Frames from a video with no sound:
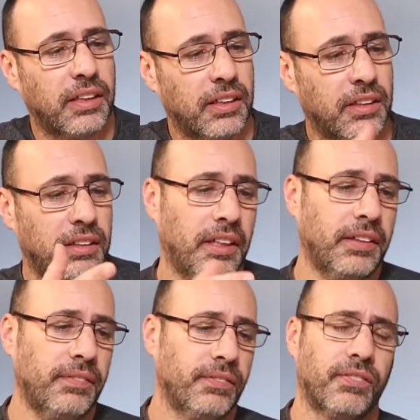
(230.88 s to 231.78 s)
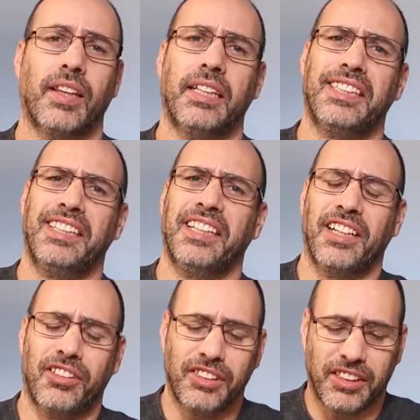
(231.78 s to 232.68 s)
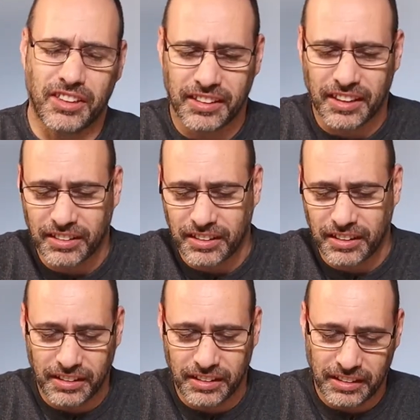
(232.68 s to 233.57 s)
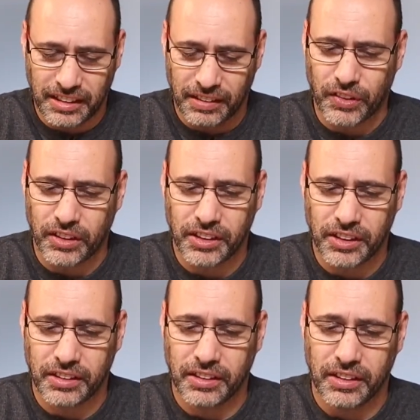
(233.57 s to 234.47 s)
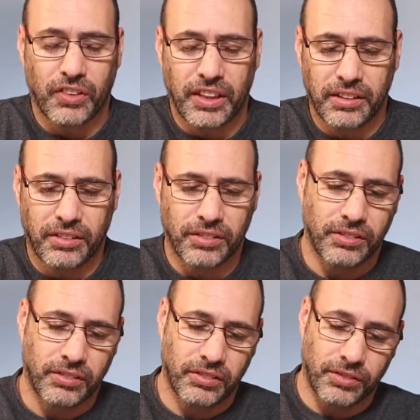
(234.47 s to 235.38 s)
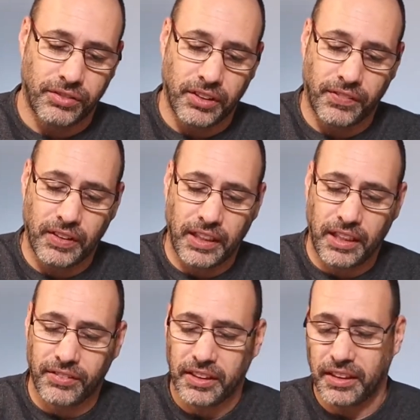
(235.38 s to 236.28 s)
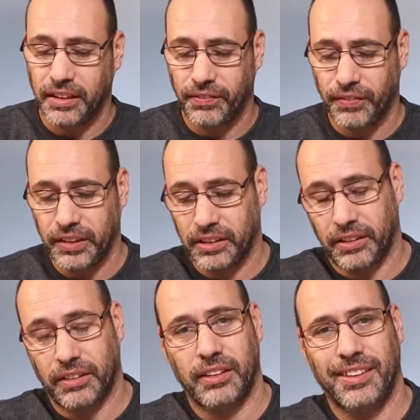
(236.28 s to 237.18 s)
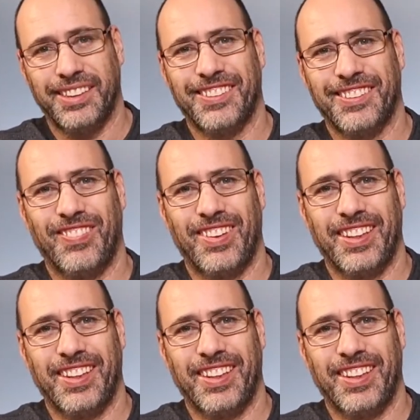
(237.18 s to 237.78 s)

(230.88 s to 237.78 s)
And yeah, let's see how it turns out, that project. I'm trying to film everything, but yeah,